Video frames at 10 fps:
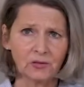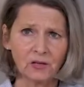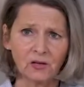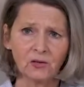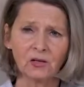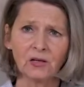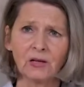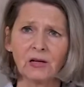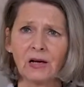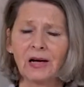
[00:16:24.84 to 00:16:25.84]
Today,
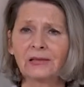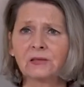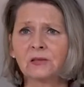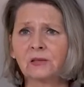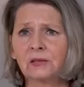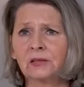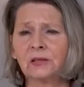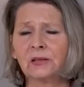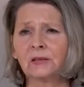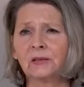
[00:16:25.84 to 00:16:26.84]

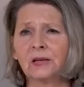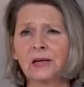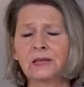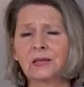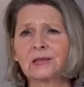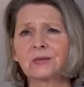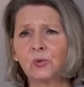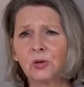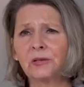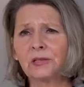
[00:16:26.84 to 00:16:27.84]
there are other
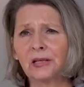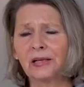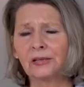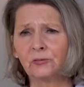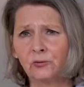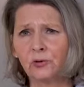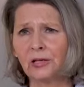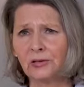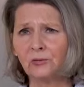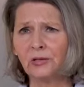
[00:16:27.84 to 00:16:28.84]
substitutes for
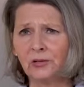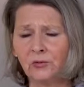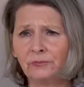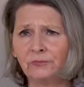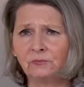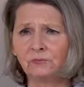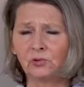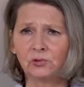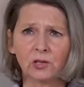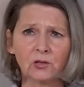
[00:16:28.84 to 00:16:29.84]
gadolinium with table
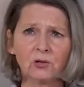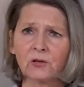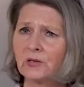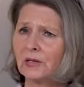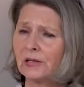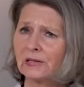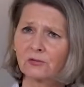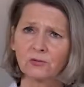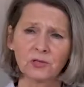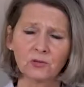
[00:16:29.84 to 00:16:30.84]
salt with
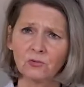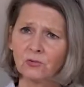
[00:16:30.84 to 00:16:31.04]
glucose.